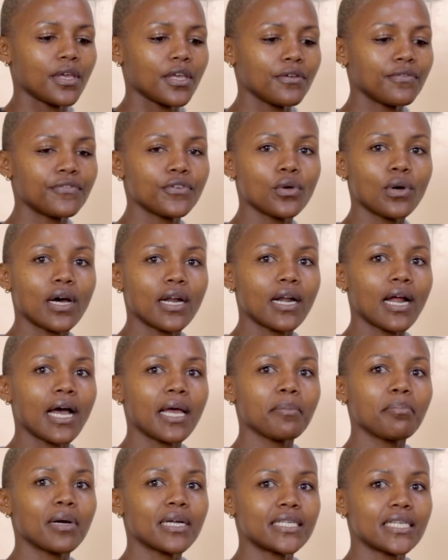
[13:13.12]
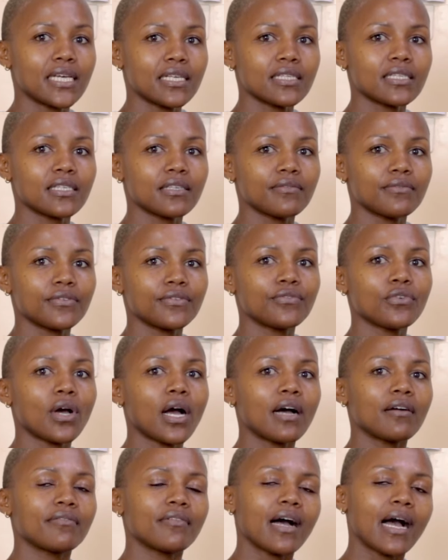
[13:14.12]
If you are hypertensive, if you
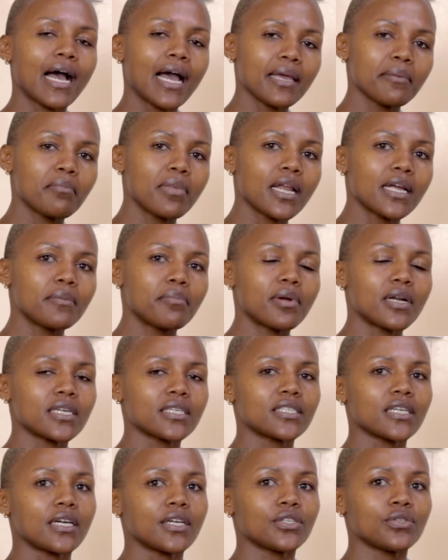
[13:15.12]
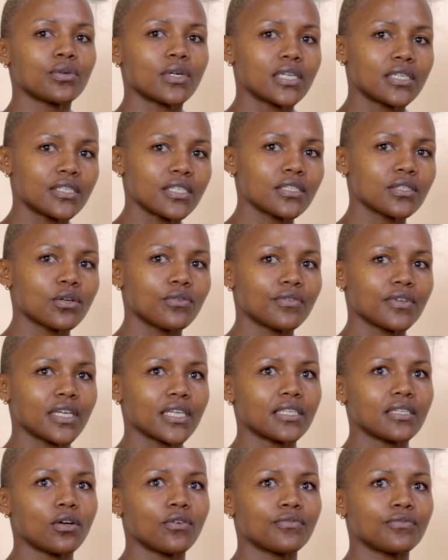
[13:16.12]
have high blood pressure, you're at risk of
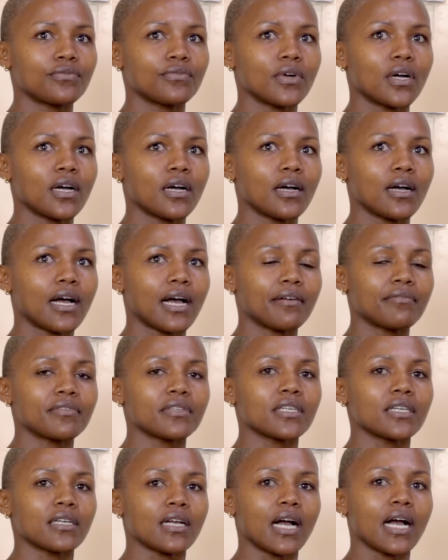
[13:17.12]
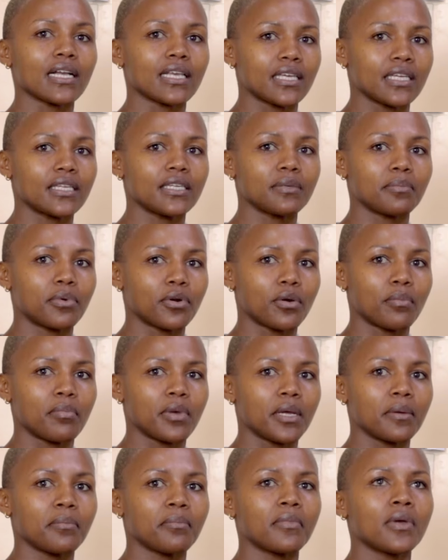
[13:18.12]
having a kidney
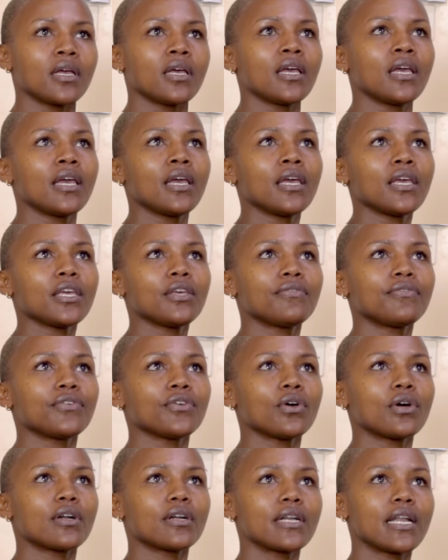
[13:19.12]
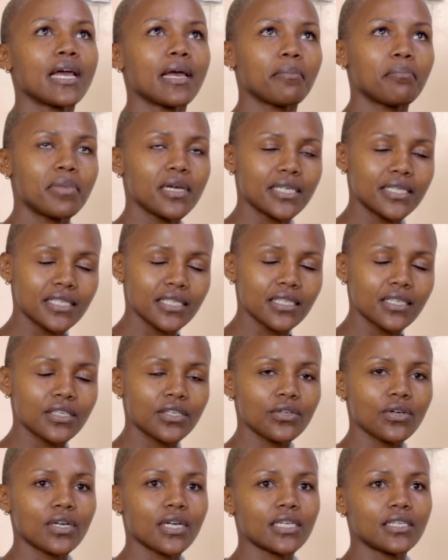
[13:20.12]
problem. If you are
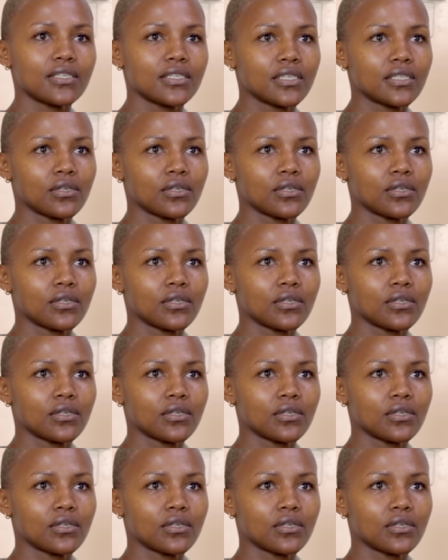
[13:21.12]
diabetic, you're at